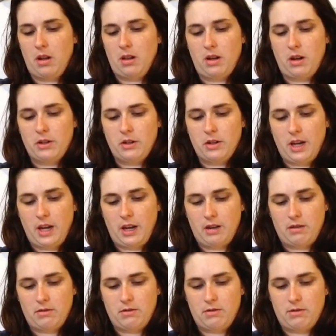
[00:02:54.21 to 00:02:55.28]
larger
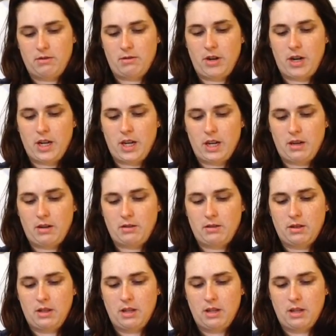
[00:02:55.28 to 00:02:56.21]
count, thread count,